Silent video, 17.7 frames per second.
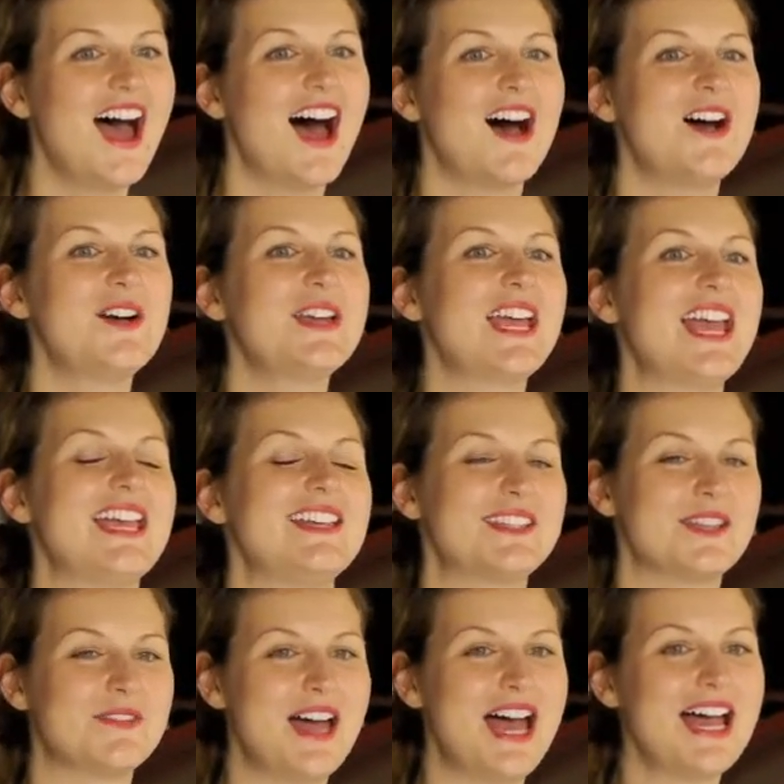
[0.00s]
Okay,
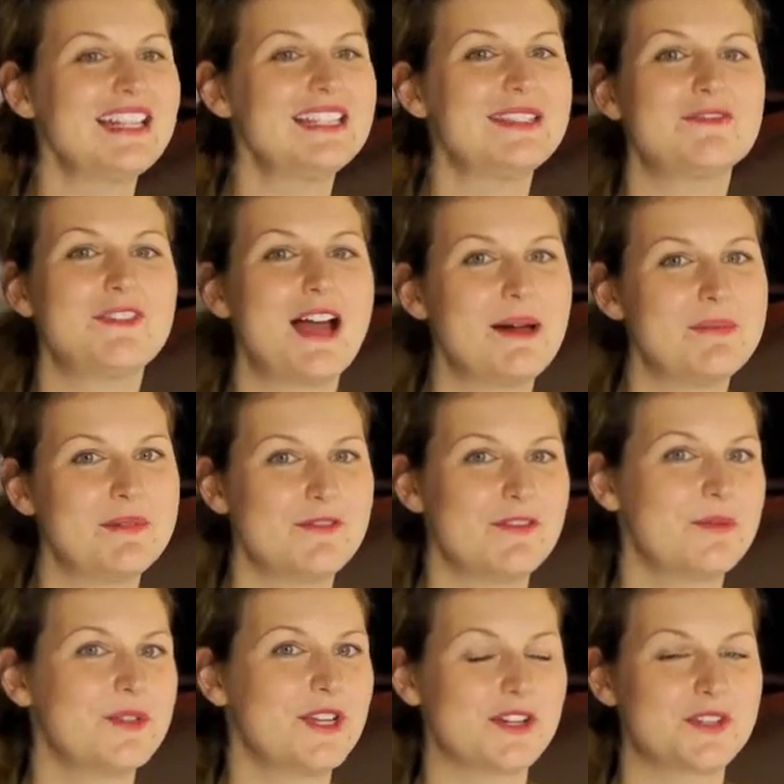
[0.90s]
so that's the wrap up
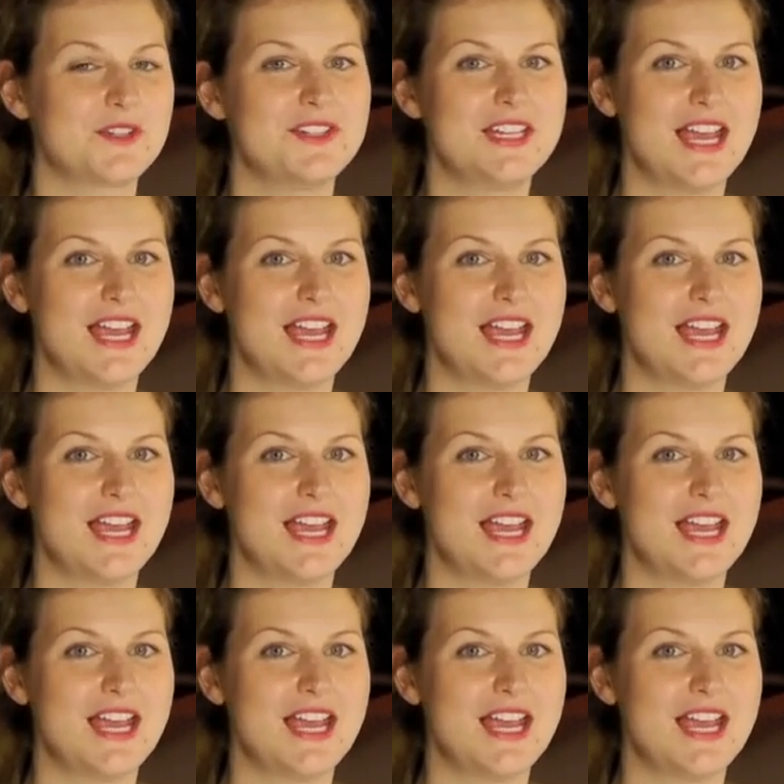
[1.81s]
from Dr.